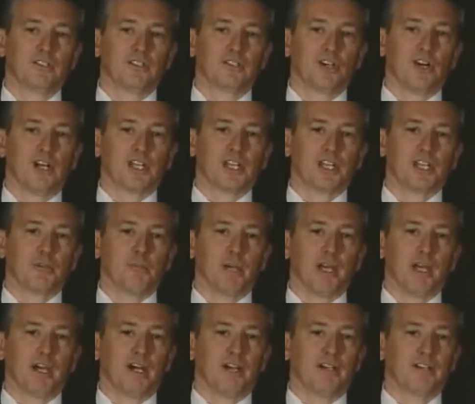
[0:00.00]
talking
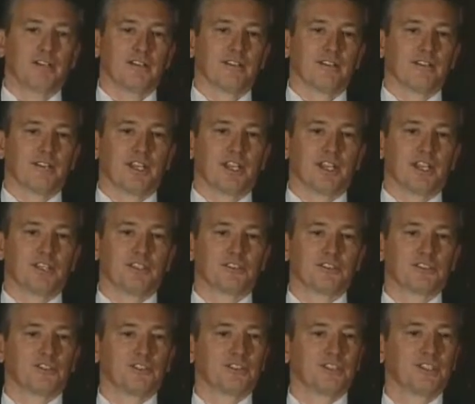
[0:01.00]
about
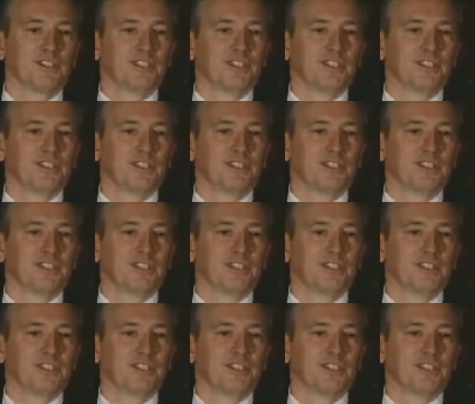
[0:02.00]
things,